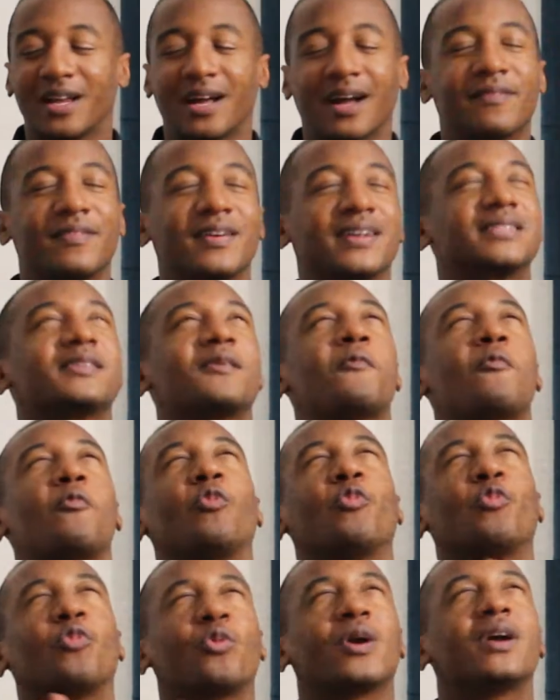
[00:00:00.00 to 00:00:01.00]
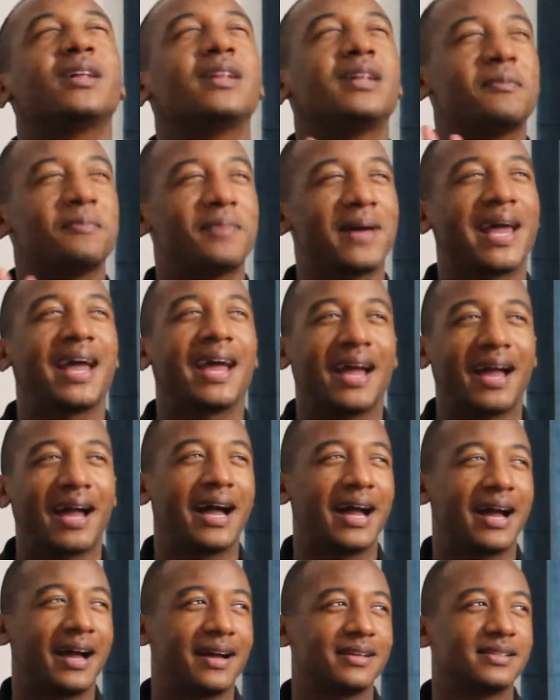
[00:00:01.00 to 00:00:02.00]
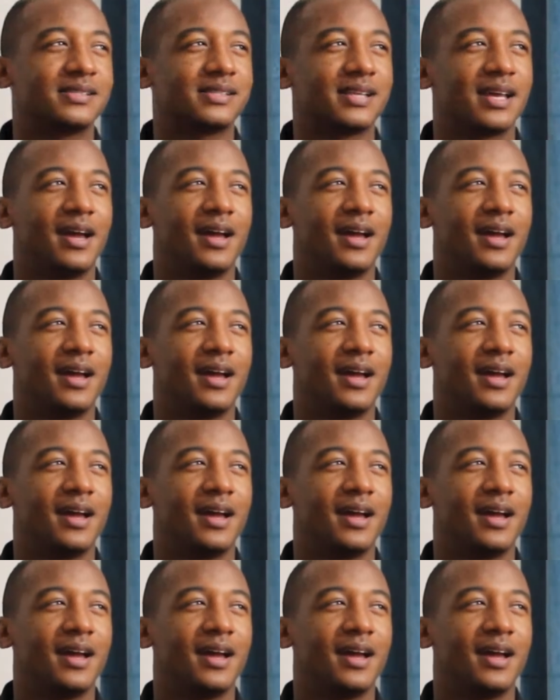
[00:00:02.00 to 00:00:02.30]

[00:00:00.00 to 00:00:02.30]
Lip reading: like, I've had some really bad highs.